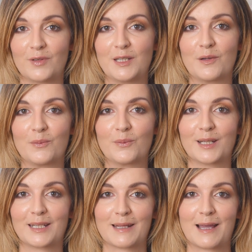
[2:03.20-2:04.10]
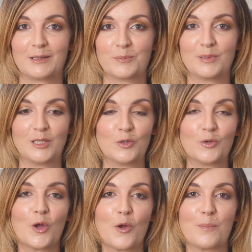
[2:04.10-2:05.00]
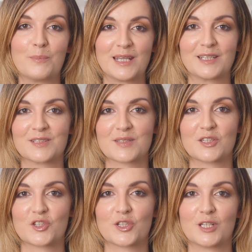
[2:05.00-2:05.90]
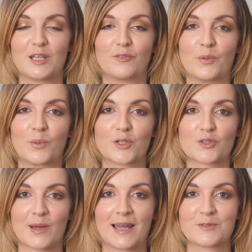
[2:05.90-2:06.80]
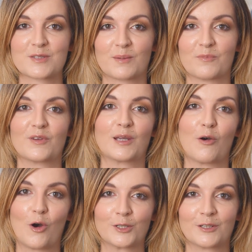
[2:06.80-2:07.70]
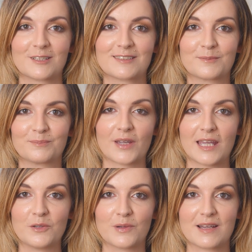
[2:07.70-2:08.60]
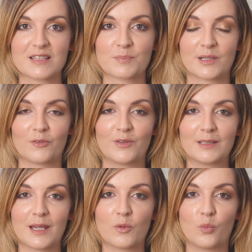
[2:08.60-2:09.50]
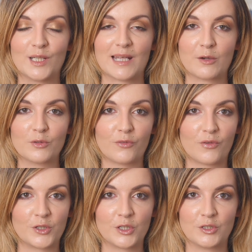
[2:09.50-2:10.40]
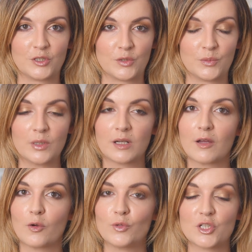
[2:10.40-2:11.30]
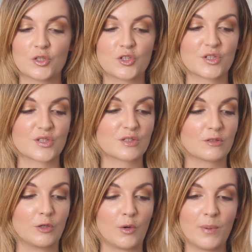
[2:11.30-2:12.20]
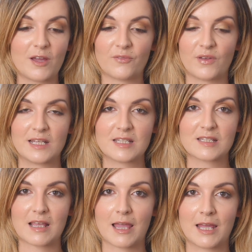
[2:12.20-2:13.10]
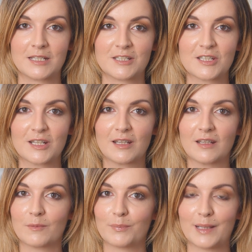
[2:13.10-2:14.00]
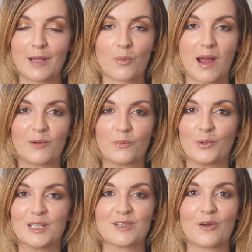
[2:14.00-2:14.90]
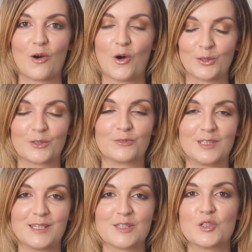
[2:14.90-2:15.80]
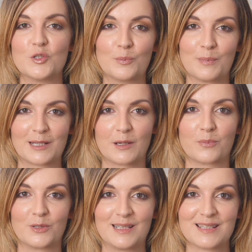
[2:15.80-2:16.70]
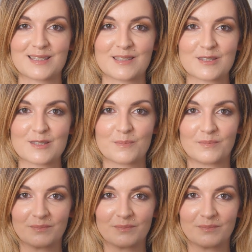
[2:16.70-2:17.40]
video can help you make a decision if you want to try out something or not. Okay you guys, but I feel like without no further ado we should just go barefaced and play around with all of these new makeup releases.